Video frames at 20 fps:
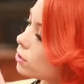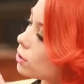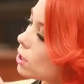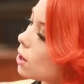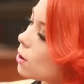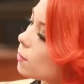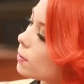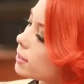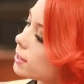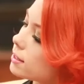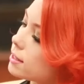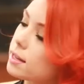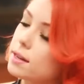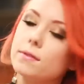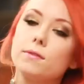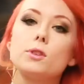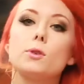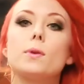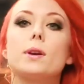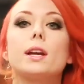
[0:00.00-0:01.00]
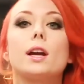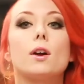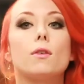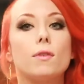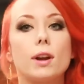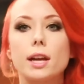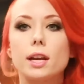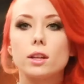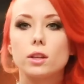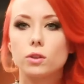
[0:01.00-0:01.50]
So instead of doing a
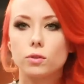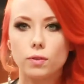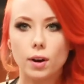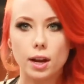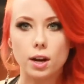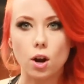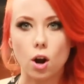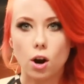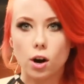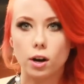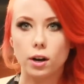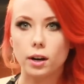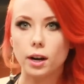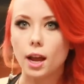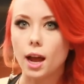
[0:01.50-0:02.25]
regular red heart,